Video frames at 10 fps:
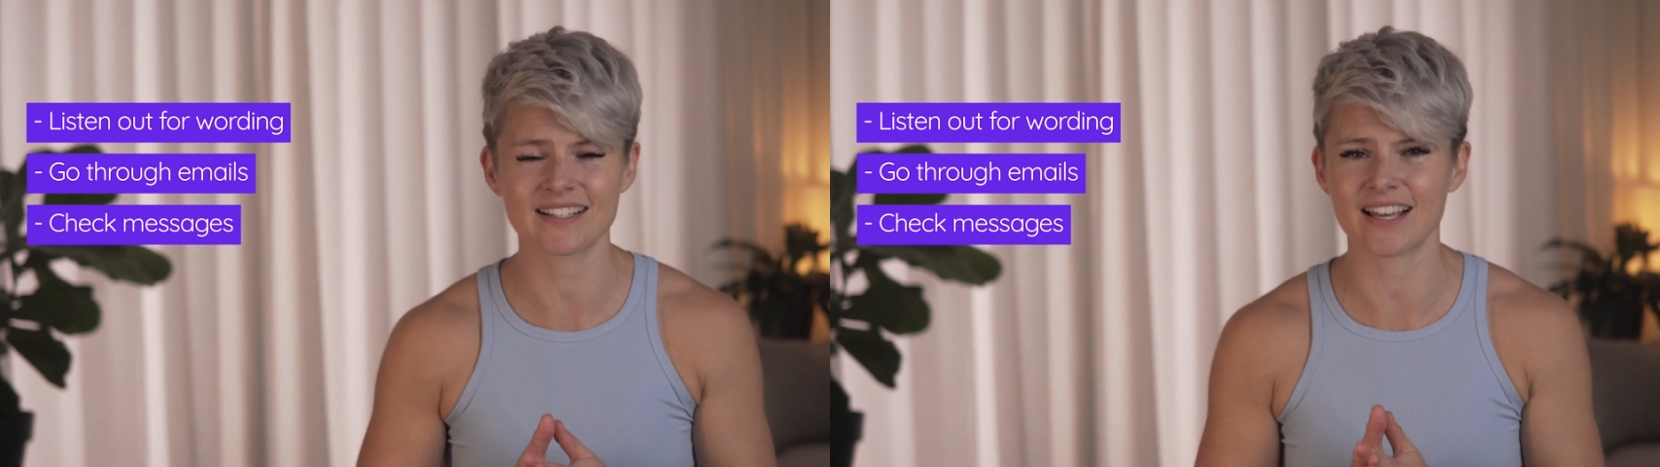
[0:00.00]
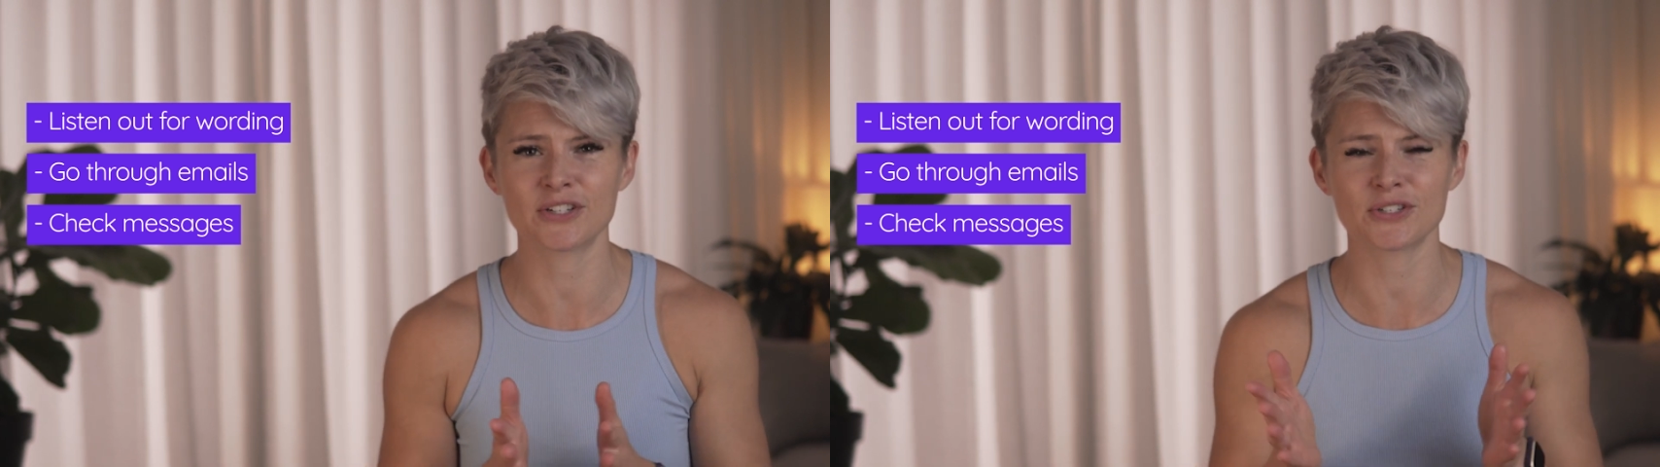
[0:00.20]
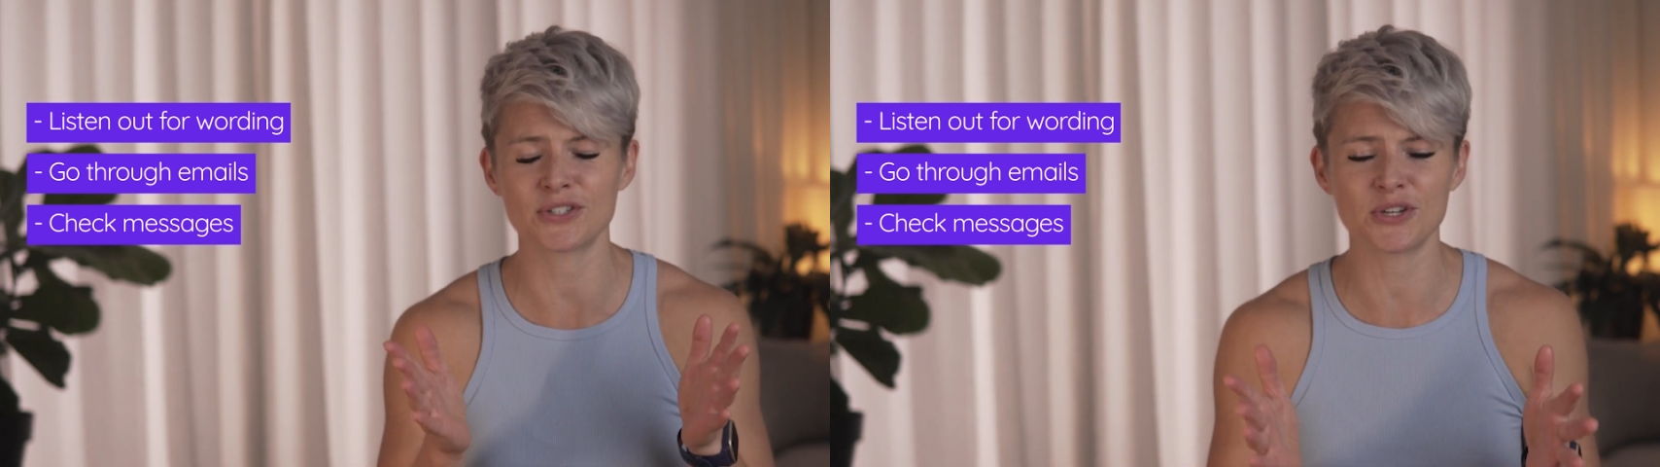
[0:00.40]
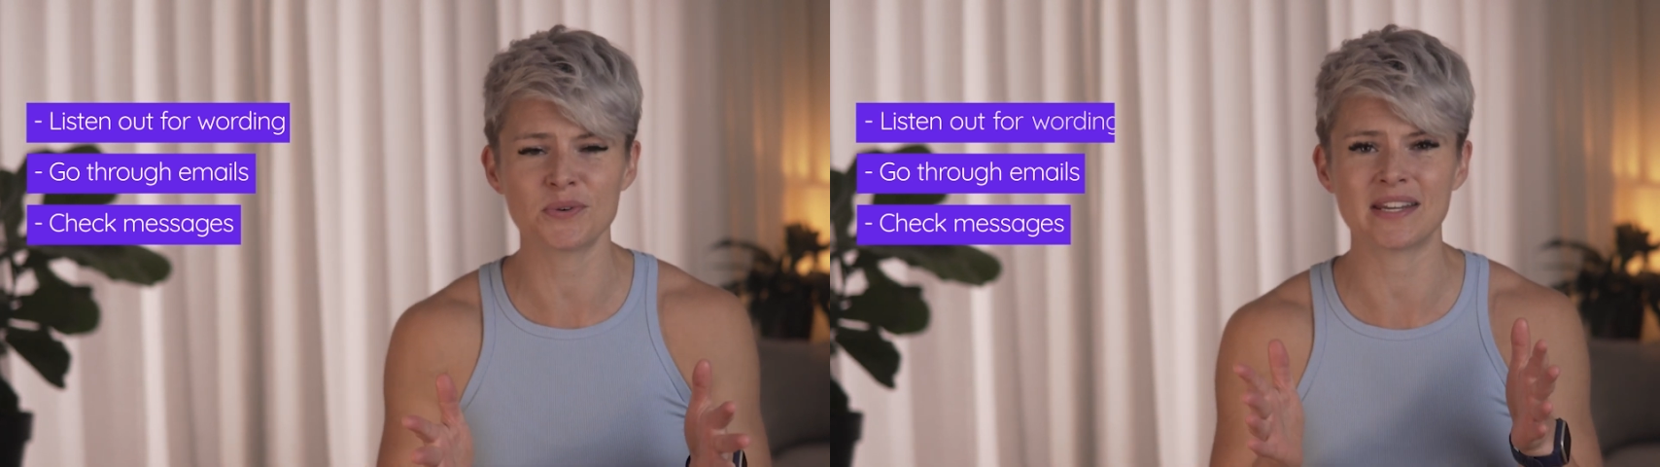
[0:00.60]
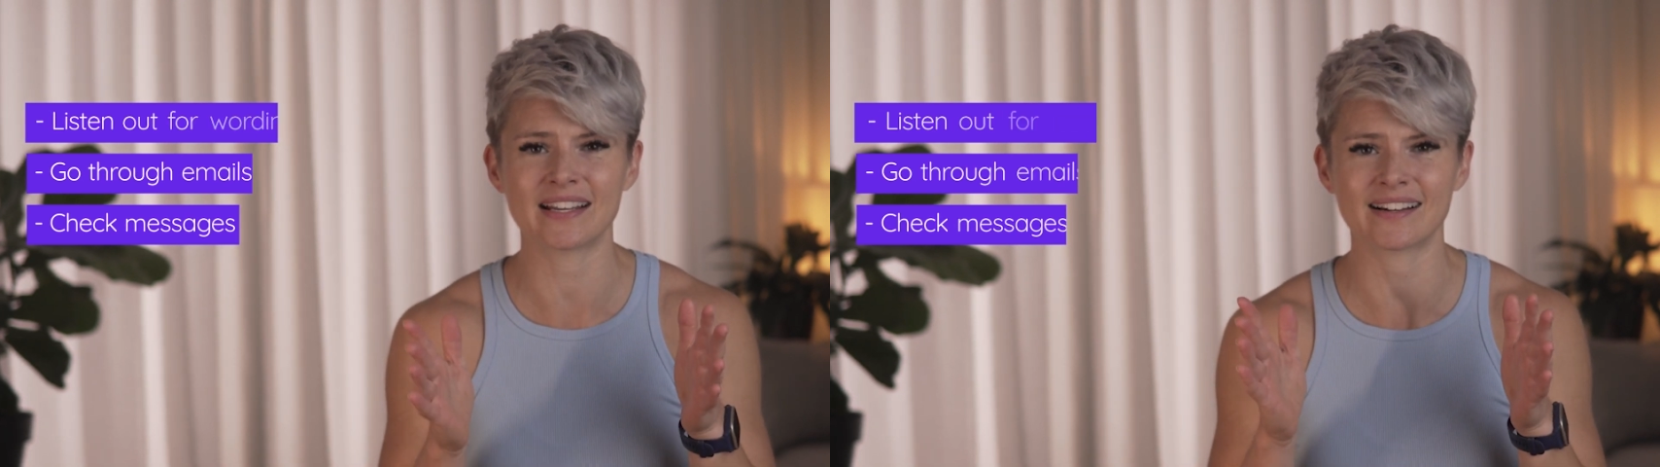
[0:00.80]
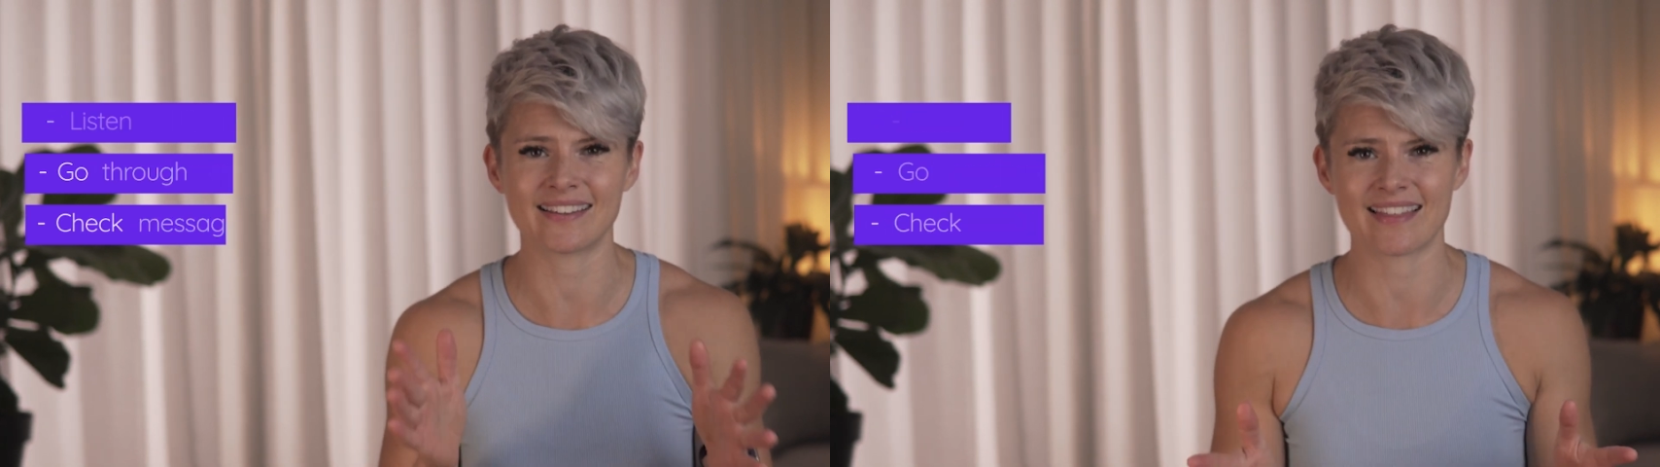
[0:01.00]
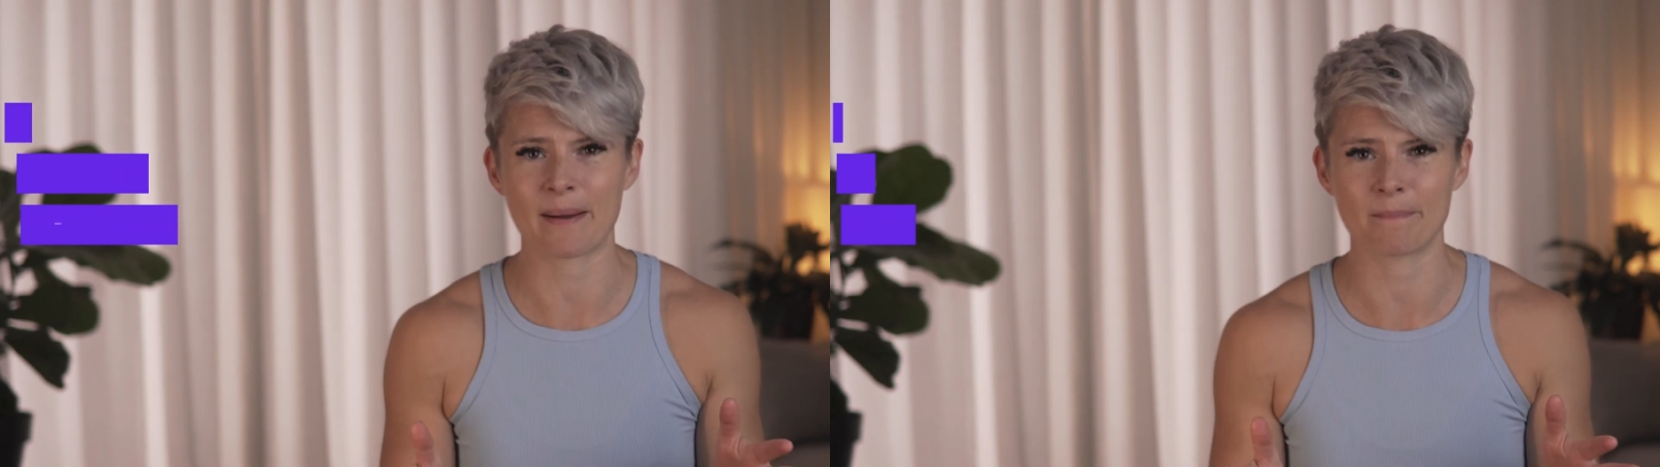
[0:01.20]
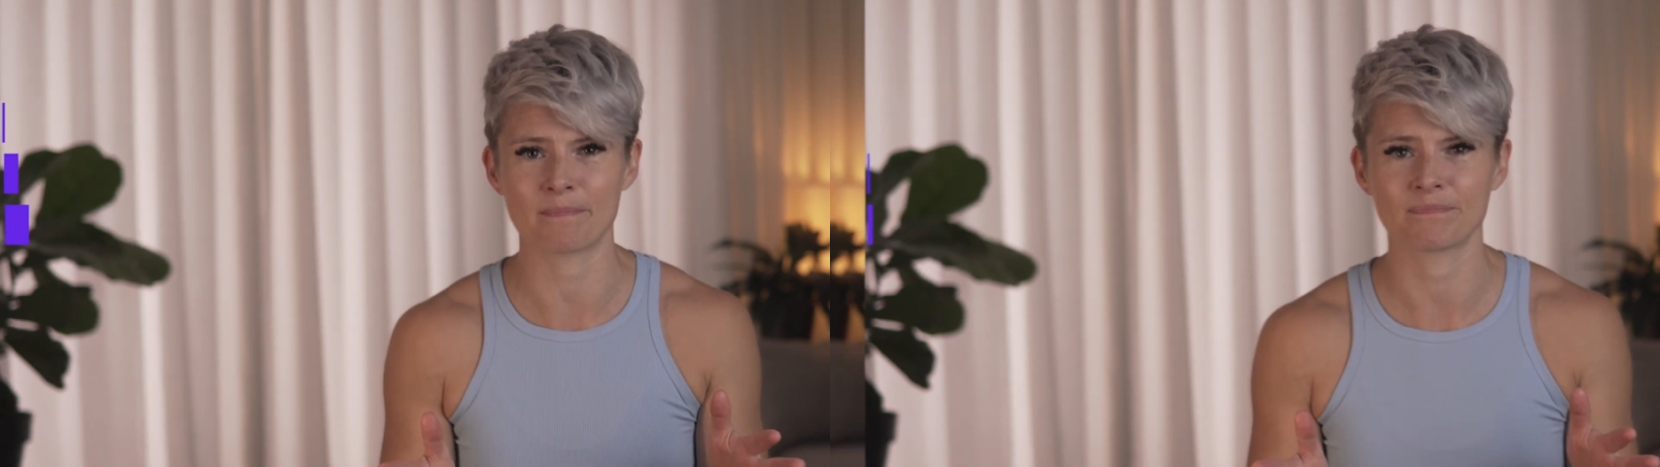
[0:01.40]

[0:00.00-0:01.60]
that are just uniquely them.